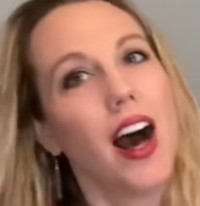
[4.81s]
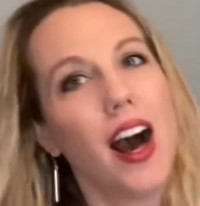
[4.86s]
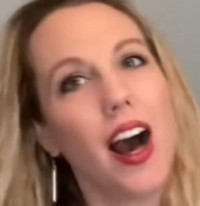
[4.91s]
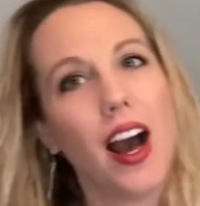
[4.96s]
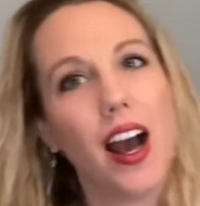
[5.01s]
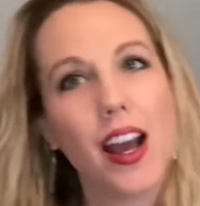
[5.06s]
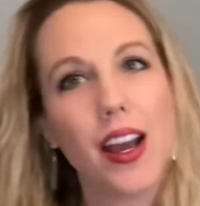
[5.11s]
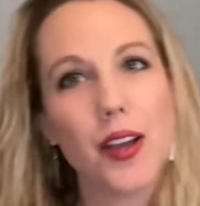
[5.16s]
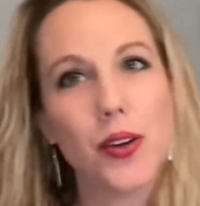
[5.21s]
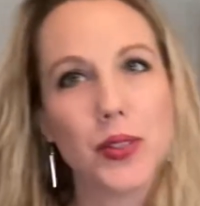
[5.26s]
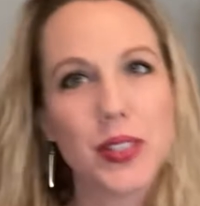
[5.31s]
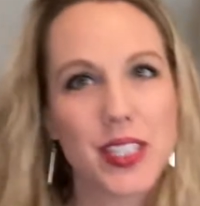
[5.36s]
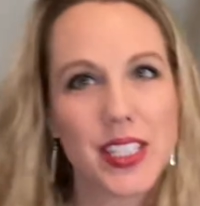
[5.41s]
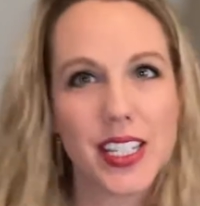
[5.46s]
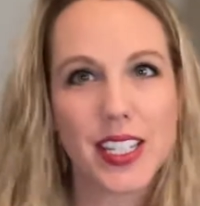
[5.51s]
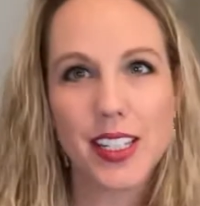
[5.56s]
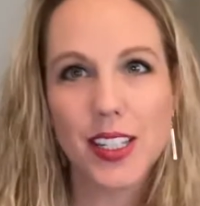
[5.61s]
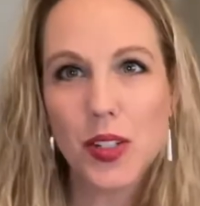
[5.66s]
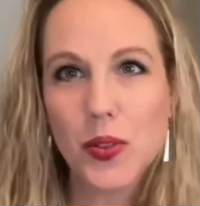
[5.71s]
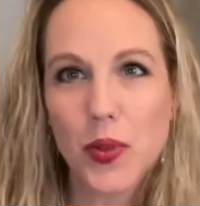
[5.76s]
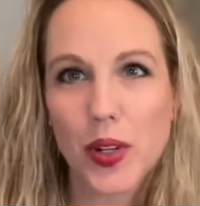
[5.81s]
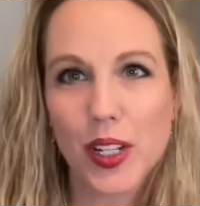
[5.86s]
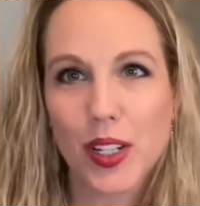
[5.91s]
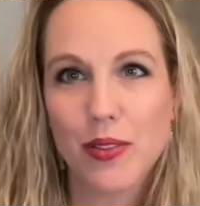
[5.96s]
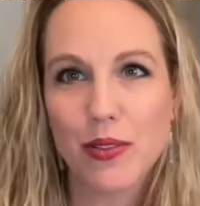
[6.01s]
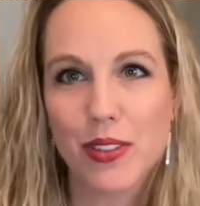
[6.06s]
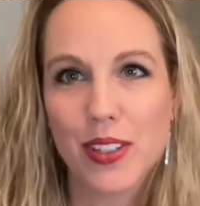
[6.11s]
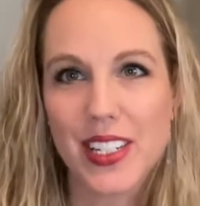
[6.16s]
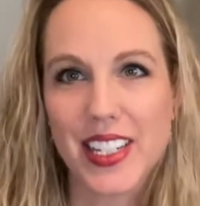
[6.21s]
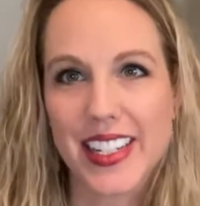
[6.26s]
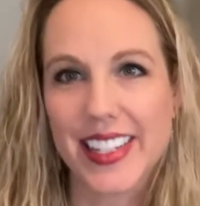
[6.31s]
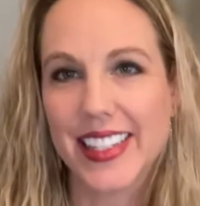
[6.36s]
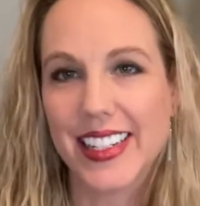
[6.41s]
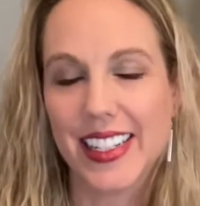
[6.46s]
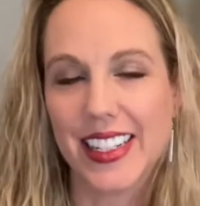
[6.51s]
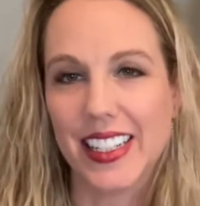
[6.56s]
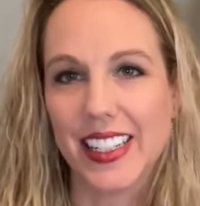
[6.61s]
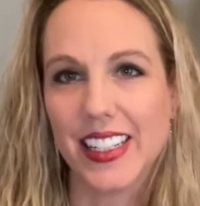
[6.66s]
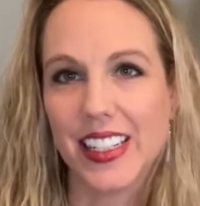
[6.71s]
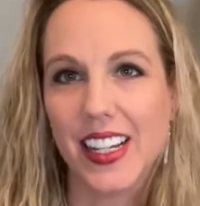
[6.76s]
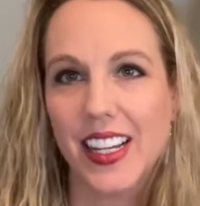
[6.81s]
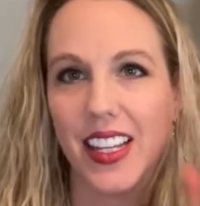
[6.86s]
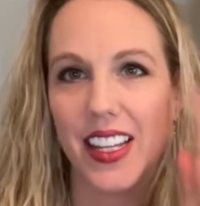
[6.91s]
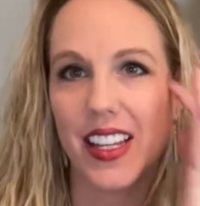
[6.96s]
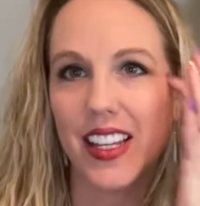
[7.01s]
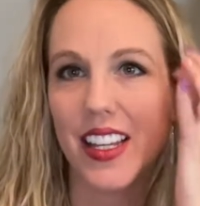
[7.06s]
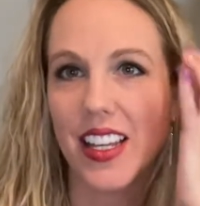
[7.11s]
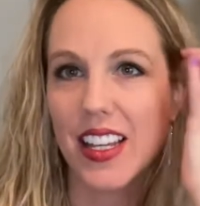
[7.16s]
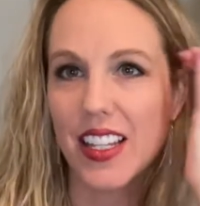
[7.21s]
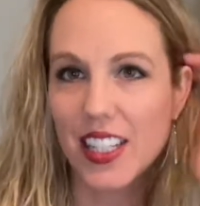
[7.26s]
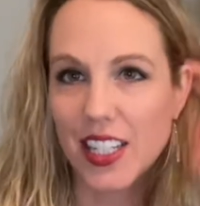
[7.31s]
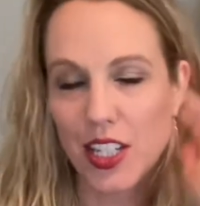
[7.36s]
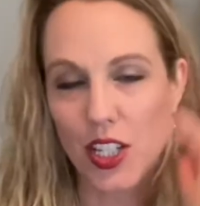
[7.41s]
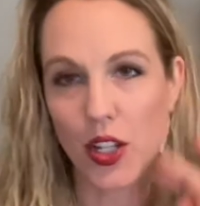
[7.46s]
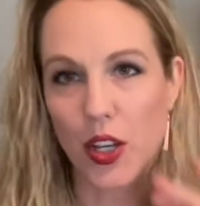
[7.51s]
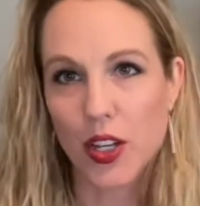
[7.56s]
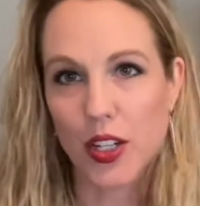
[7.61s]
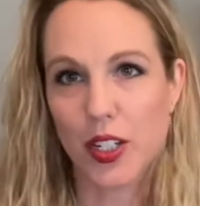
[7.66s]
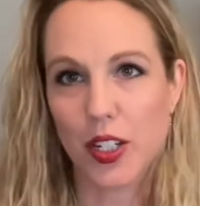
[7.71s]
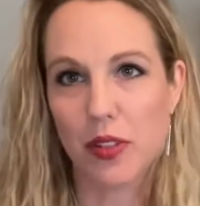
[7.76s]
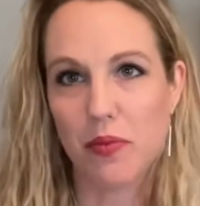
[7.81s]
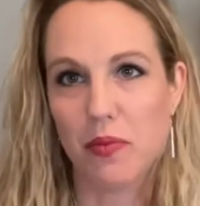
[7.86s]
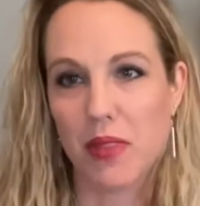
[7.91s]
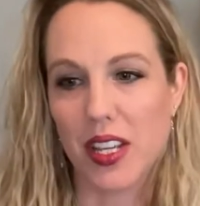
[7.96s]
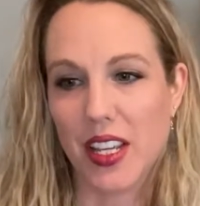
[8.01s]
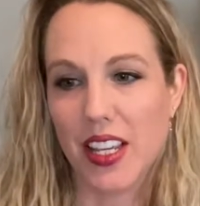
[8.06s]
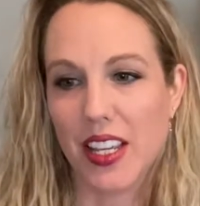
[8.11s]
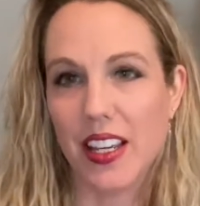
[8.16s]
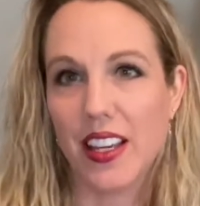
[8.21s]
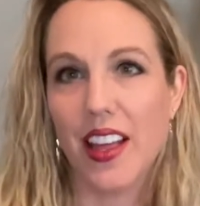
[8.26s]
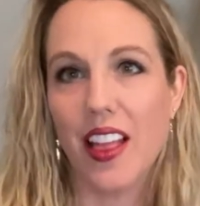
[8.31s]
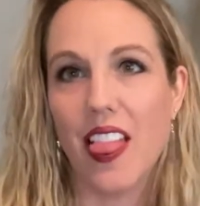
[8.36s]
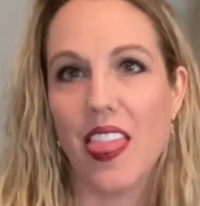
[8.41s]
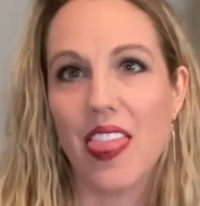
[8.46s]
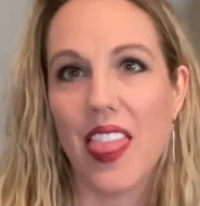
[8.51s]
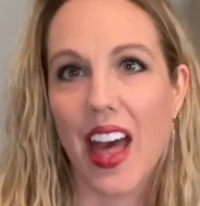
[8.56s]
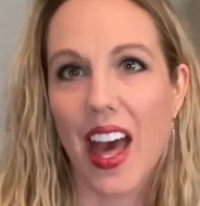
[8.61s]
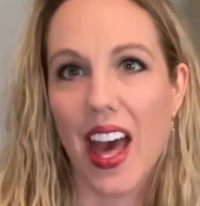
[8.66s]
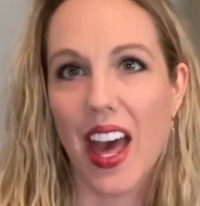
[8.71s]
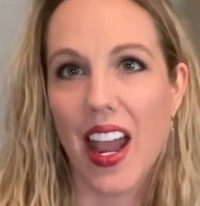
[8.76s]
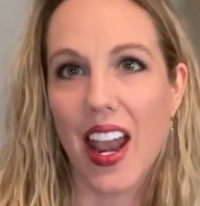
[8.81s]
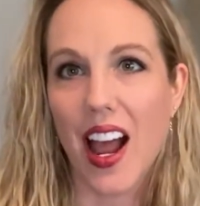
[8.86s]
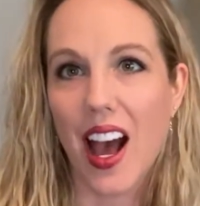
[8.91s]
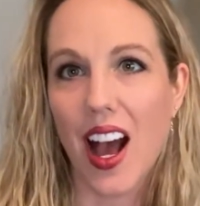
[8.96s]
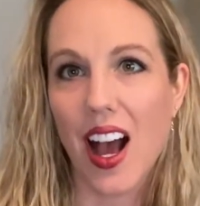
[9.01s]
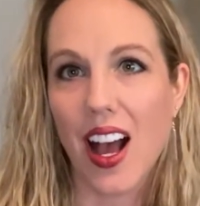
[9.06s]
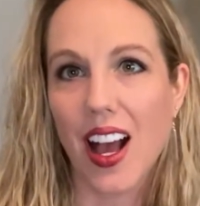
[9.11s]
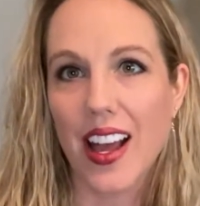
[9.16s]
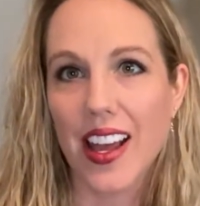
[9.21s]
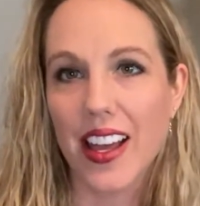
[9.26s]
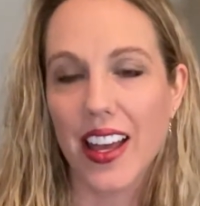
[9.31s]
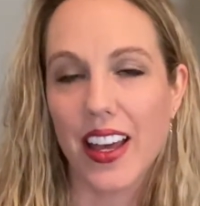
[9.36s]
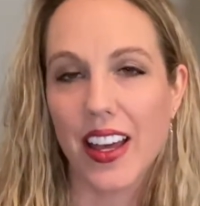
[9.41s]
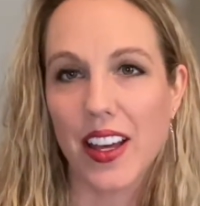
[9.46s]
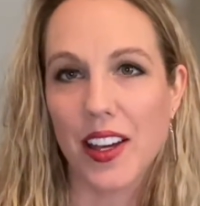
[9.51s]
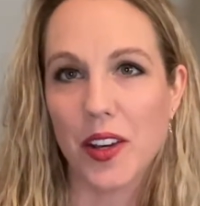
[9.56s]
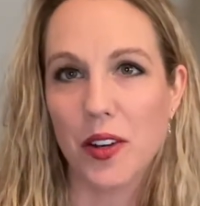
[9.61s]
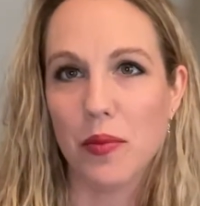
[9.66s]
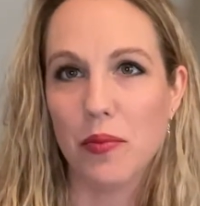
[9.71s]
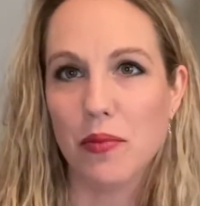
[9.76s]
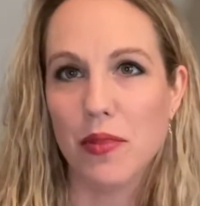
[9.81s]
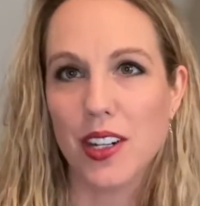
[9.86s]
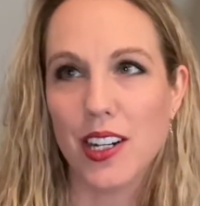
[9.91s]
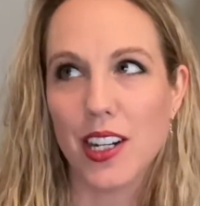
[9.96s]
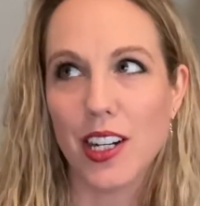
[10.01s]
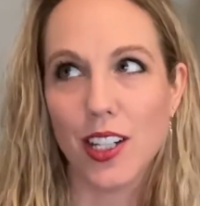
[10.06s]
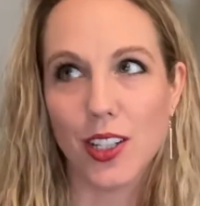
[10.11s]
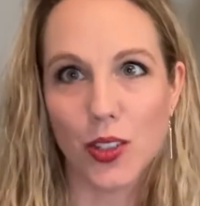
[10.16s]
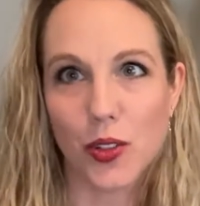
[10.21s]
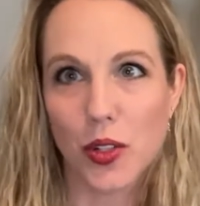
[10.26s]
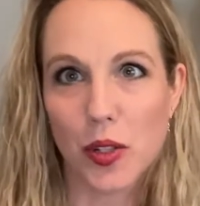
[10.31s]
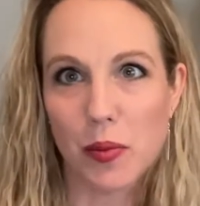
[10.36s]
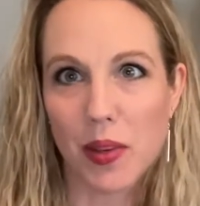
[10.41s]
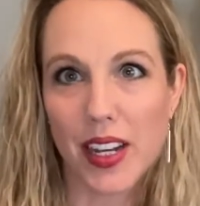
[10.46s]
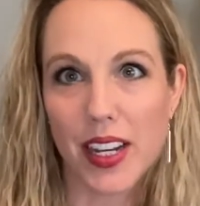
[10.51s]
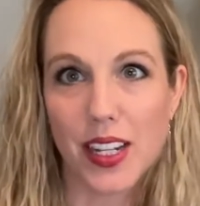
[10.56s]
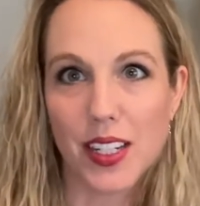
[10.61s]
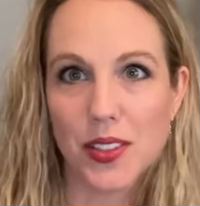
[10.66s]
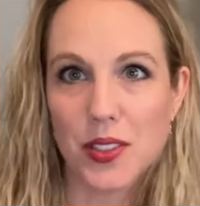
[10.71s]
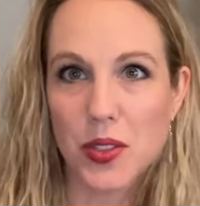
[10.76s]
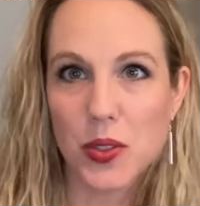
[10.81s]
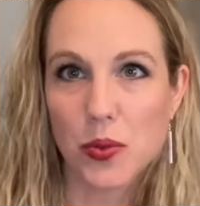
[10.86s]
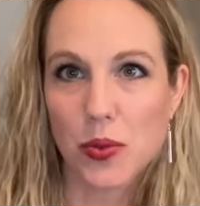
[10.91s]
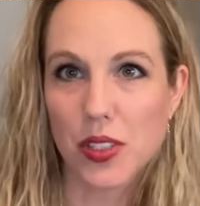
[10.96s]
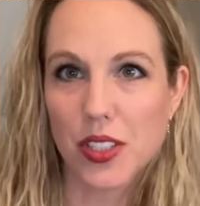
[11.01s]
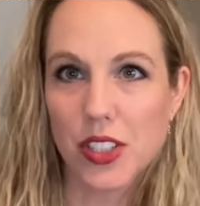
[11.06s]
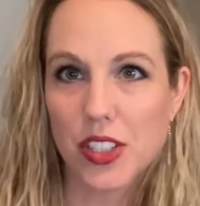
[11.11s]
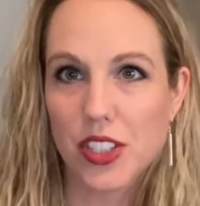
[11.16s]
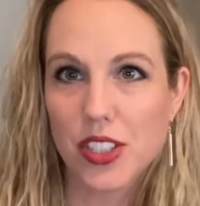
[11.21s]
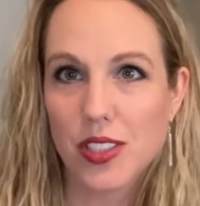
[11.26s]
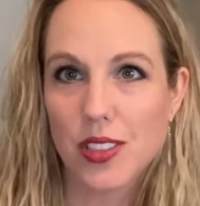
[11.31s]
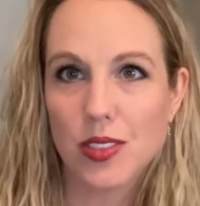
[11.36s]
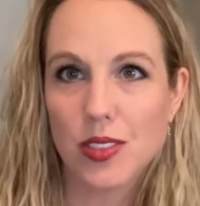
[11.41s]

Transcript: I was getting ready for date night and it dawned on me that I am alone in my house, which